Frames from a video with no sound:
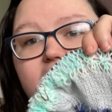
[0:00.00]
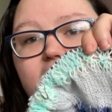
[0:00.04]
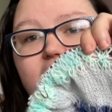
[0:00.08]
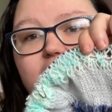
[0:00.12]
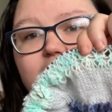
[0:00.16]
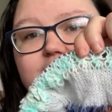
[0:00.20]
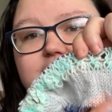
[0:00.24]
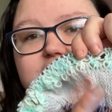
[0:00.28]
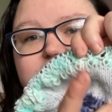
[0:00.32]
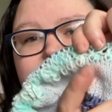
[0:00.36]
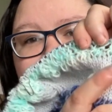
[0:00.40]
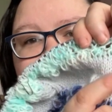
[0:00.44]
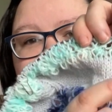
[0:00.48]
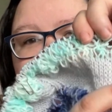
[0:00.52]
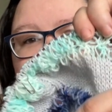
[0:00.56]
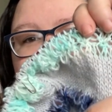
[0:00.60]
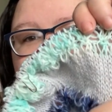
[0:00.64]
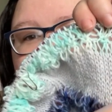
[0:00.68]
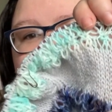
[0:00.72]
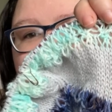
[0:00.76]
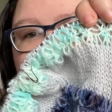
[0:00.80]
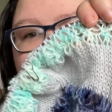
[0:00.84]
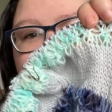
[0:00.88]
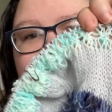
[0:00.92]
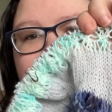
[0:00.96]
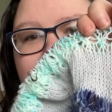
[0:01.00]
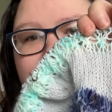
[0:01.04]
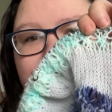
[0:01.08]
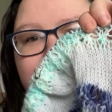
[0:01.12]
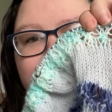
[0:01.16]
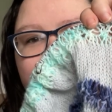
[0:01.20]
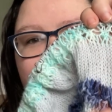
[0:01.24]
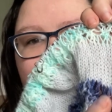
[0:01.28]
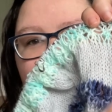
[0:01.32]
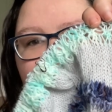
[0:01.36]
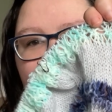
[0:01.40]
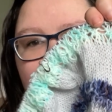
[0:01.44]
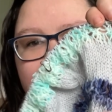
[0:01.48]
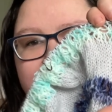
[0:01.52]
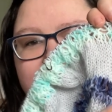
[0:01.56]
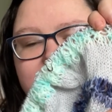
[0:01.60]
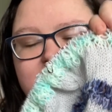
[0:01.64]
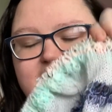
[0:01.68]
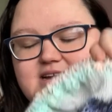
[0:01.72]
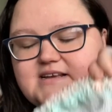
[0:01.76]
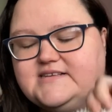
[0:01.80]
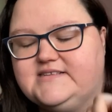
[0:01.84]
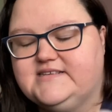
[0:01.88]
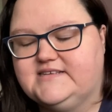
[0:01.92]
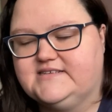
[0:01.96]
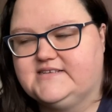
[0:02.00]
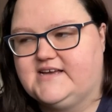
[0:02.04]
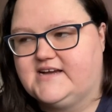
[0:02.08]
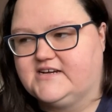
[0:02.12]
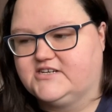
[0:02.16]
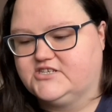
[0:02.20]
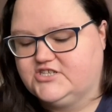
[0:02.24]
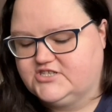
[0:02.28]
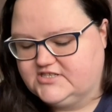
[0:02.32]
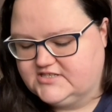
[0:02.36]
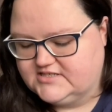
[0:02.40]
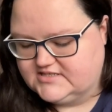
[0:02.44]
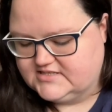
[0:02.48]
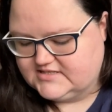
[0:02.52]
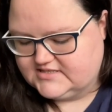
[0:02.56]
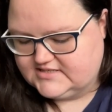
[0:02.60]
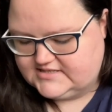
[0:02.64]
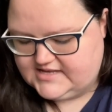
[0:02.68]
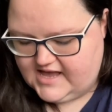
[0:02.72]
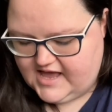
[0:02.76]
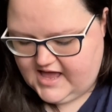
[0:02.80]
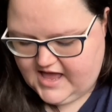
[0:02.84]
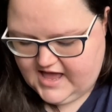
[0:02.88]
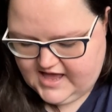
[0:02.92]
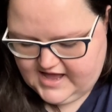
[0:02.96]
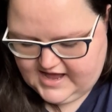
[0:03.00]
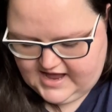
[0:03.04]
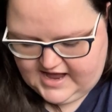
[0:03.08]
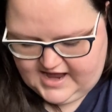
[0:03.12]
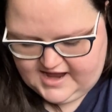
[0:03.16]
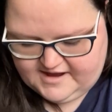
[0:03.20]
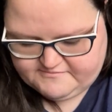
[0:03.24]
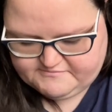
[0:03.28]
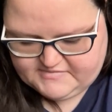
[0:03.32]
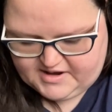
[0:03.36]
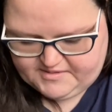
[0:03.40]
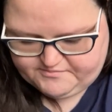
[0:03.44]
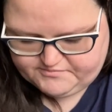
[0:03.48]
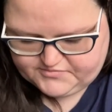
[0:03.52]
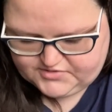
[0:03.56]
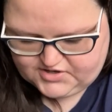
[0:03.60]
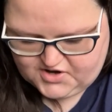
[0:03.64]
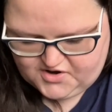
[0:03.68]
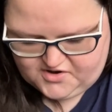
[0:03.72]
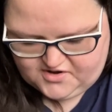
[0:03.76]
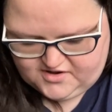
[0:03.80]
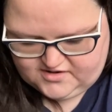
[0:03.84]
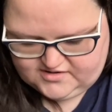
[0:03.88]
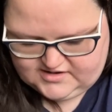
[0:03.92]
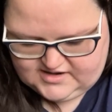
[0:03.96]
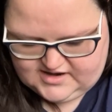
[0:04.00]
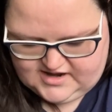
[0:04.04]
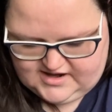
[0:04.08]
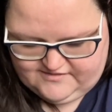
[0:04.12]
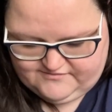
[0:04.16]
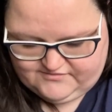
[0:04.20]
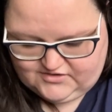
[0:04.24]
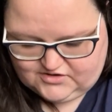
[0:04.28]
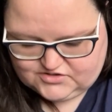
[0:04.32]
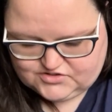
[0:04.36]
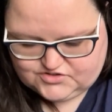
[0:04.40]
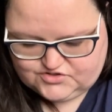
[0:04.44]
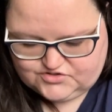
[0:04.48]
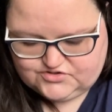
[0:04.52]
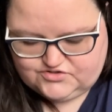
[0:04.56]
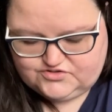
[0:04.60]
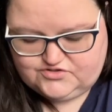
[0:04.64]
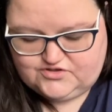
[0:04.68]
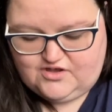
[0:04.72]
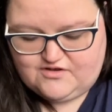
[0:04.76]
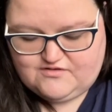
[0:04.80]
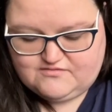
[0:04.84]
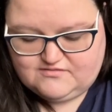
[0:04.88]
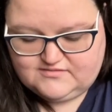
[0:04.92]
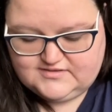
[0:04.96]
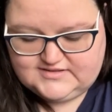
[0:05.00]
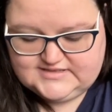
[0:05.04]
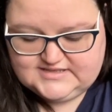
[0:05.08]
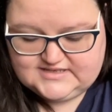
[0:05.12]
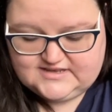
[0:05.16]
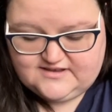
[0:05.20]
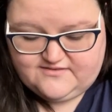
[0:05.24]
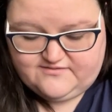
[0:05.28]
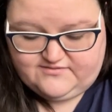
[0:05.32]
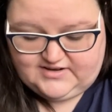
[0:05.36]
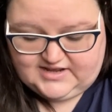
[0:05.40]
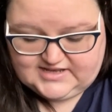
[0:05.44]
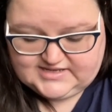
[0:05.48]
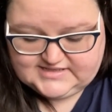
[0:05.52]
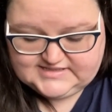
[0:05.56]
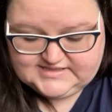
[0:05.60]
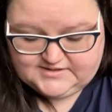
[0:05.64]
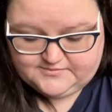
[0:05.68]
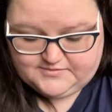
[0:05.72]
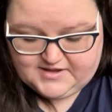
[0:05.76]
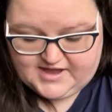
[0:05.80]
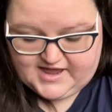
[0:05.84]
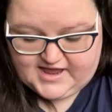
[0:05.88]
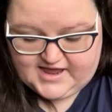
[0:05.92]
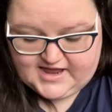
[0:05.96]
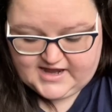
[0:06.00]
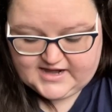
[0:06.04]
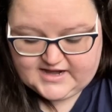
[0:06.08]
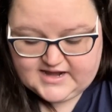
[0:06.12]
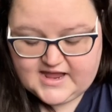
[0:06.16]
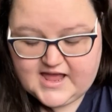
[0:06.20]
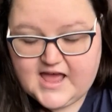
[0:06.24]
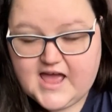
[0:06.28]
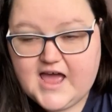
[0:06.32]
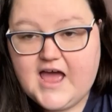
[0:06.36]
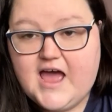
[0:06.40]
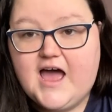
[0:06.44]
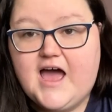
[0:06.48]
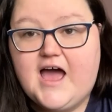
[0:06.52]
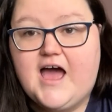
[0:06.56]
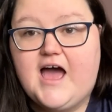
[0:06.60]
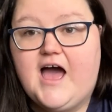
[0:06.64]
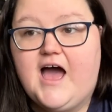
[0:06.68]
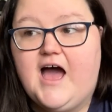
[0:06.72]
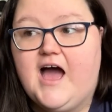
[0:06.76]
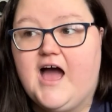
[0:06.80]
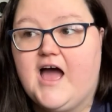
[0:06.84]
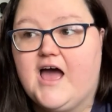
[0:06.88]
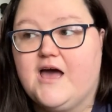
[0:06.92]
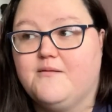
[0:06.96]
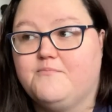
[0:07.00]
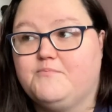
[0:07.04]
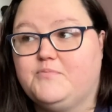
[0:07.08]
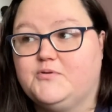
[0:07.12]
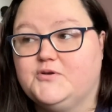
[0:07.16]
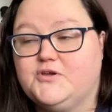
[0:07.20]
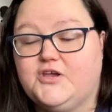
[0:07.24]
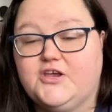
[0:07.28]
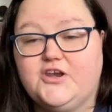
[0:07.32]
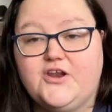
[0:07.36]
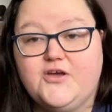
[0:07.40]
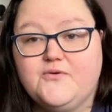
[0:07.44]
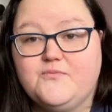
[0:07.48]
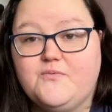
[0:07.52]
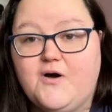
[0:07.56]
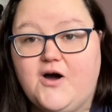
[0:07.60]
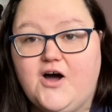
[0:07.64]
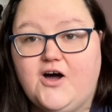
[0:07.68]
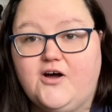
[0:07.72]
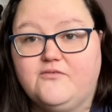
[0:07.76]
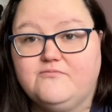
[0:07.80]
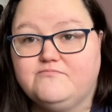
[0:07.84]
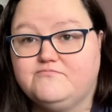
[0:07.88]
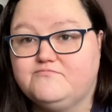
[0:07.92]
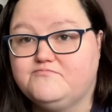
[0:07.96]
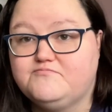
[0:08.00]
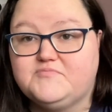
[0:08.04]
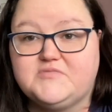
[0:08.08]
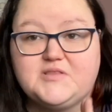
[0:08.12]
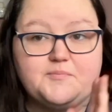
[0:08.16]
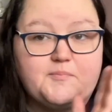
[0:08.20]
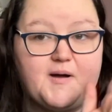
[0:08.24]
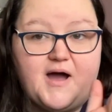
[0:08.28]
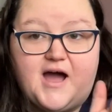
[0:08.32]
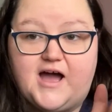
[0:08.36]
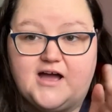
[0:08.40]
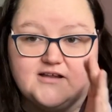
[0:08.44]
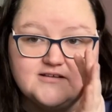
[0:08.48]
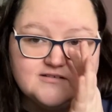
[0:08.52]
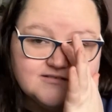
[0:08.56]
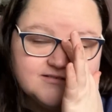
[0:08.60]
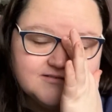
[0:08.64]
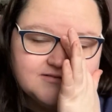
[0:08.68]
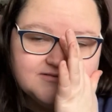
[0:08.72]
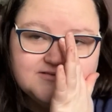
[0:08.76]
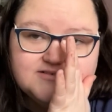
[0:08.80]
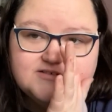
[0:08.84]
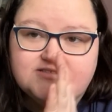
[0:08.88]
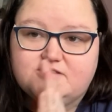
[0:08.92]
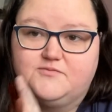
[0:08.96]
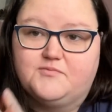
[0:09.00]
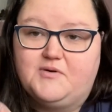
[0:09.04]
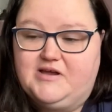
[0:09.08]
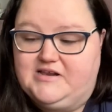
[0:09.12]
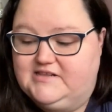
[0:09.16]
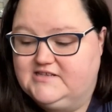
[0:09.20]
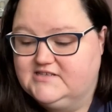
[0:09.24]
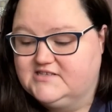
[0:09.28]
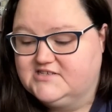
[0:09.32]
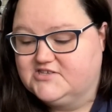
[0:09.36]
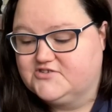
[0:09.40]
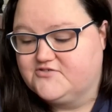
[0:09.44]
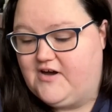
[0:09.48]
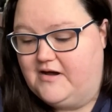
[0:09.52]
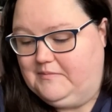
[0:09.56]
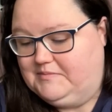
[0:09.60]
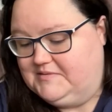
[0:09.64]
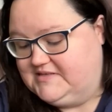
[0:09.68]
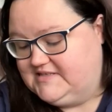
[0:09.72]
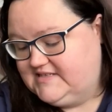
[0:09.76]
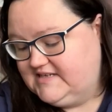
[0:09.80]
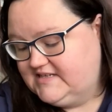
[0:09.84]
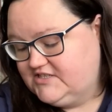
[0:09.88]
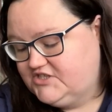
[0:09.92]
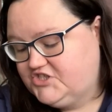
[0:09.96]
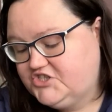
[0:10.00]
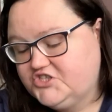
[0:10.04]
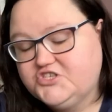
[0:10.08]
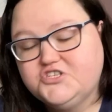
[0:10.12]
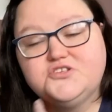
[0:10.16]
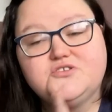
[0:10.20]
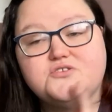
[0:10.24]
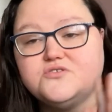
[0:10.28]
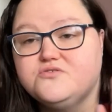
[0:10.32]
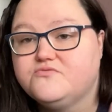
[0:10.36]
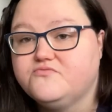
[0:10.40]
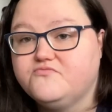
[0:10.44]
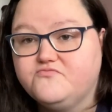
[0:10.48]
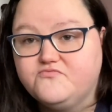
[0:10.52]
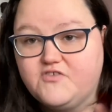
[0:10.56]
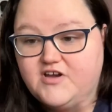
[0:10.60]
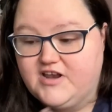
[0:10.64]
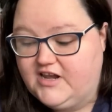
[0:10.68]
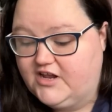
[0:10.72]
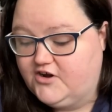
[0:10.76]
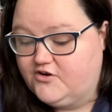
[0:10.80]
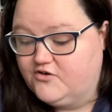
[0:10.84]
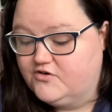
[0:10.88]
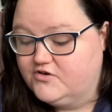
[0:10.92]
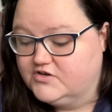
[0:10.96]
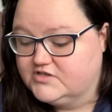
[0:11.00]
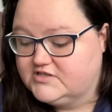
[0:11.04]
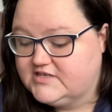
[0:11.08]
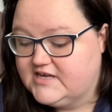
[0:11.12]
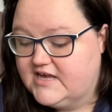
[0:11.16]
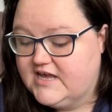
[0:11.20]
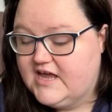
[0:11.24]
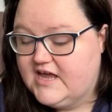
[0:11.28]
was really intimidated by the lacy sections. I've not done loads of lacy work, but you know what, the pattern, the way they describe the stitches, really good,